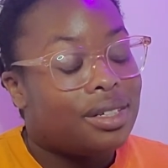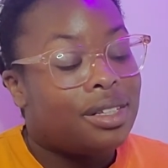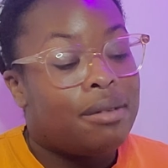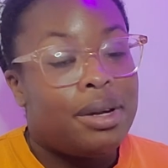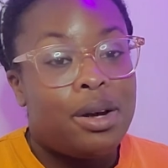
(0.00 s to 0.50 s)

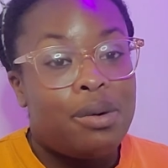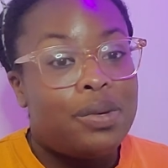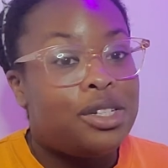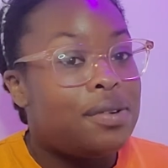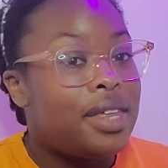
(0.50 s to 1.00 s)
Let me know
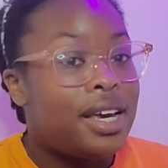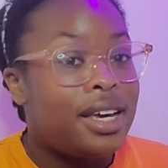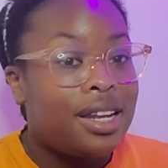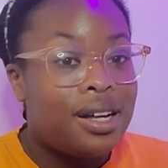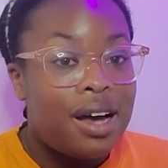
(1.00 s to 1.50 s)
what you think
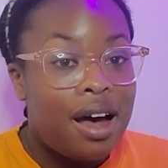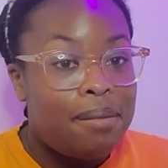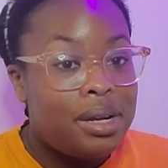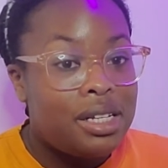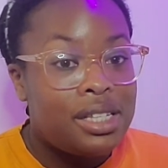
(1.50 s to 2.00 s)
in the
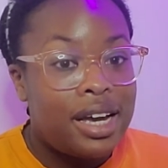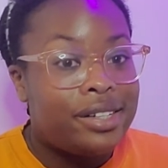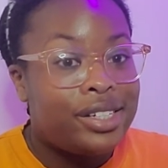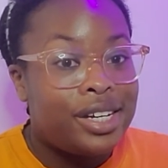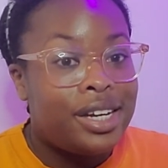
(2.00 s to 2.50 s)
comment
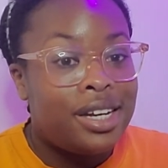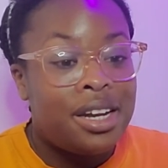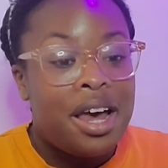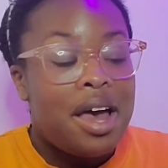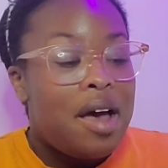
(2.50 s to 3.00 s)
section
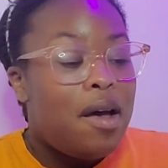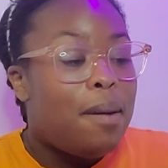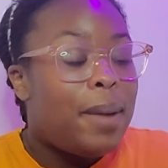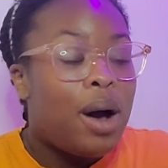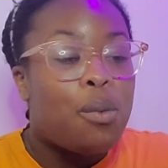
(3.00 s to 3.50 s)

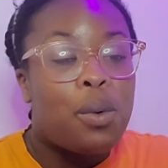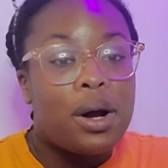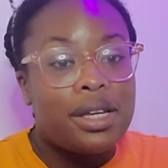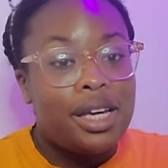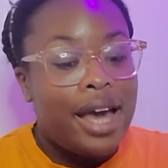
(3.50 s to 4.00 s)
about
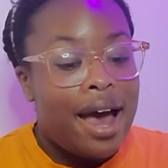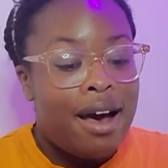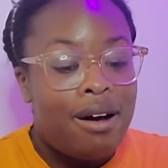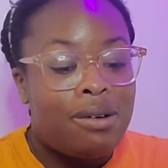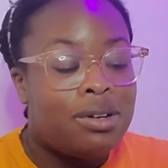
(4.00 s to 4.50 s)
working
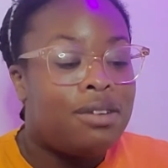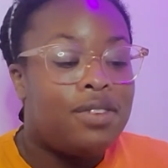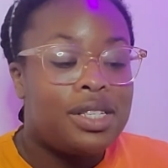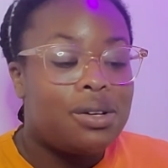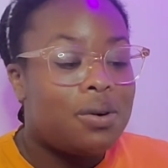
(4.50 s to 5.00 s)
out and
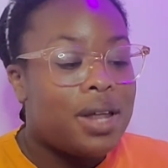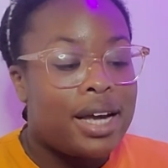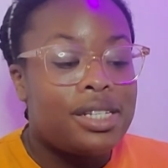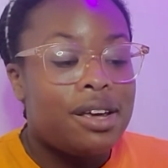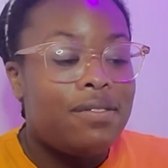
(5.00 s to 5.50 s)
physical
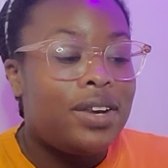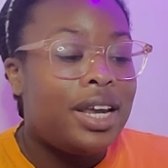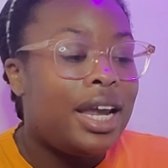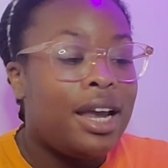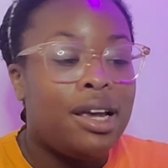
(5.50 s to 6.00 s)

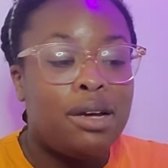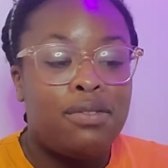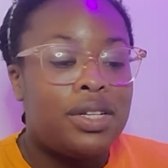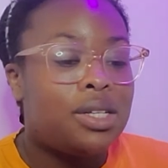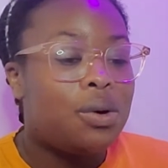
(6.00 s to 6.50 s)
activity,
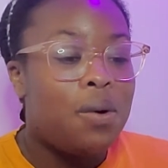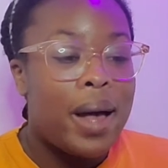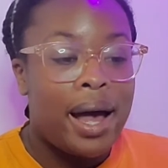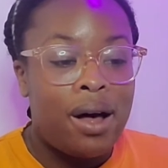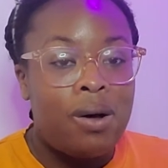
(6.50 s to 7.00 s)
physical
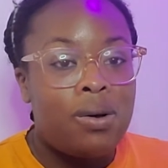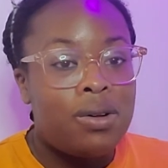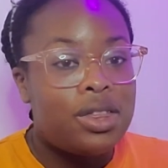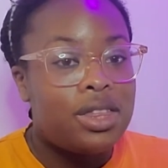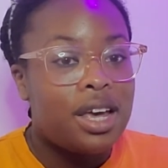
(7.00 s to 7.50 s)

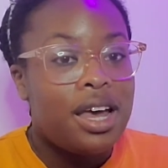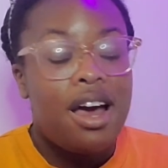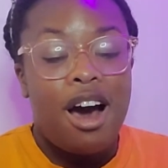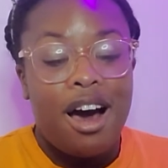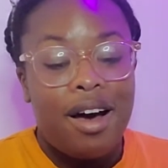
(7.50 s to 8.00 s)
health.
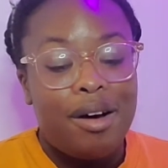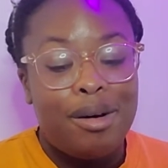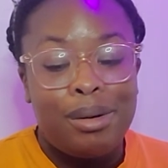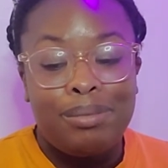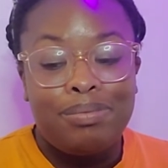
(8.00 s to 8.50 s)

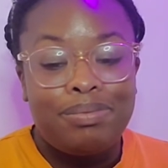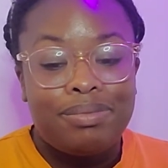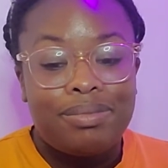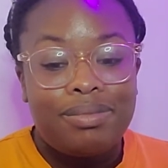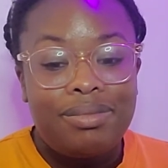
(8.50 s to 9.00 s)

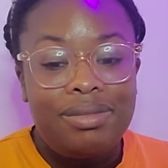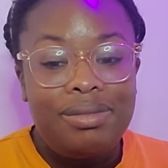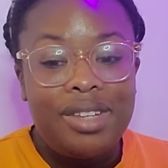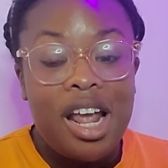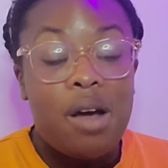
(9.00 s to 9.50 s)

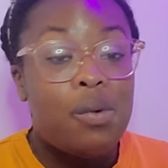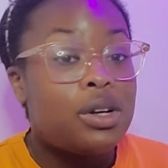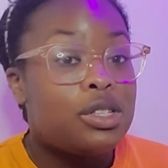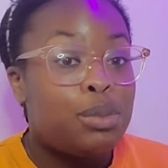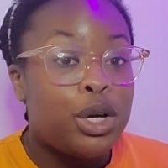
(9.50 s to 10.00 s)
What are
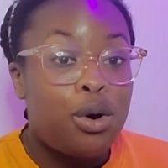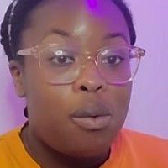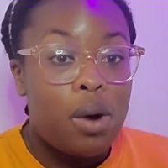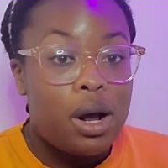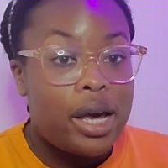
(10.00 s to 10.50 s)
some of your
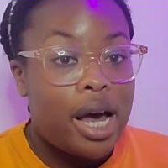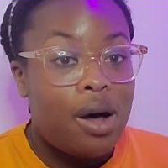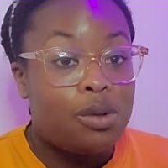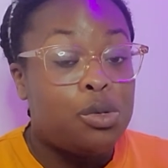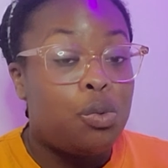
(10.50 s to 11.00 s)

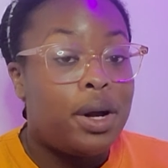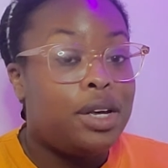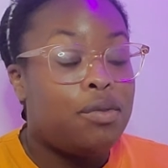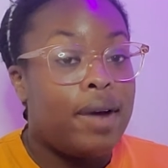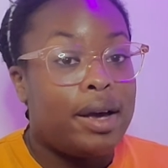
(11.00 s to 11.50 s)
workouts? What do
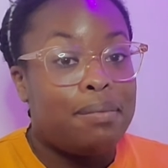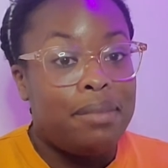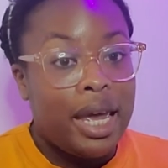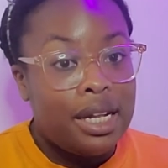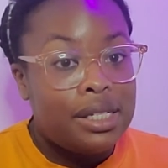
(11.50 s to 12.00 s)
you
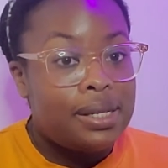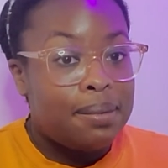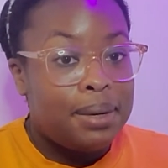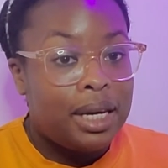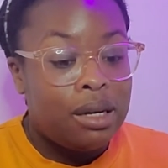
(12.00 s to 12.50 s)
recommend to
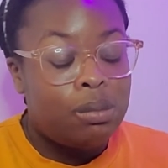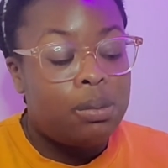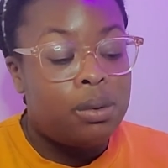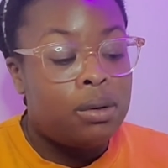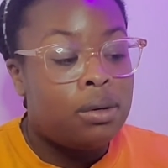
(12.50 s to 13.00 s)

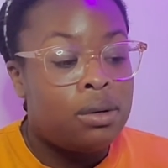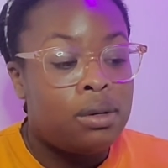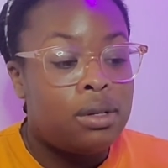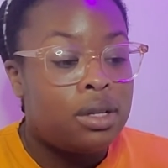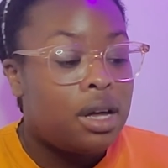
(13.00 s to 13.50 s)

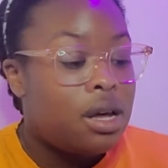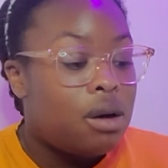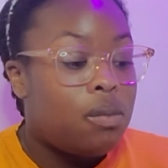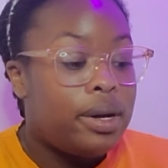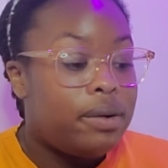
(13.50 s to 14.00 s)
people?
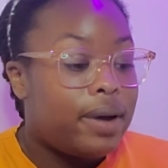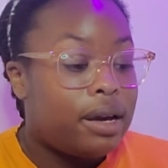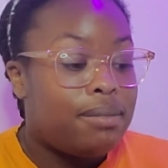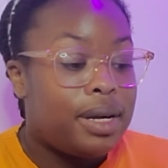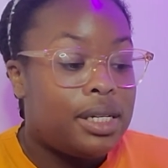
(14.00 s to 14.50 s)
What do you
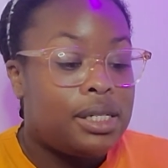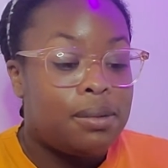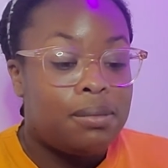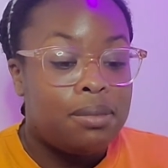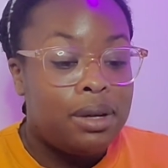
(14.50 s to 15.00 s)
recommend to
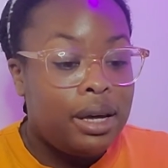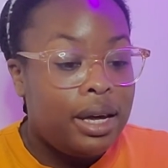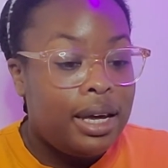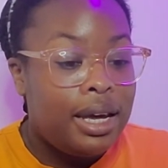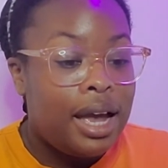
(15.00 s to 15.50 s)

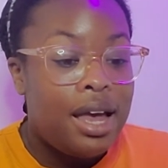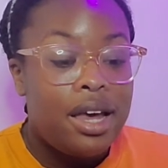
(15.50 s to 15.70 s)
me?